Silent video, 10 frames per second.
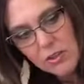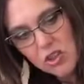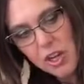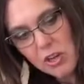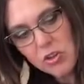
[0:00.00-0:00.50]

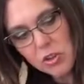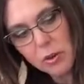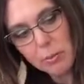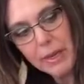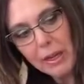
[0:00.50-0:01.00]
Change
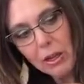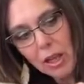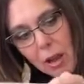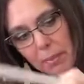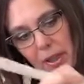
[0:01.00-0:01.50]
your meal
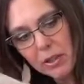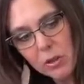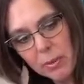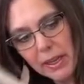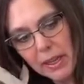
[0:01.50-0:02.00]
up a
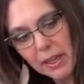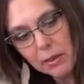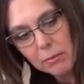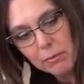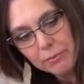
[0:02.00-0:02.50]
little bit,
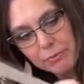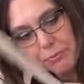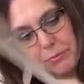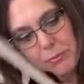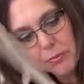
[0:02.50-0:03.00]

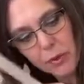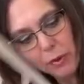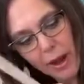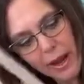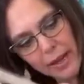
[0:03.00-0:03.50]

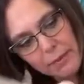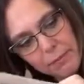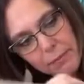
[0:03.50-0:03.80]
right?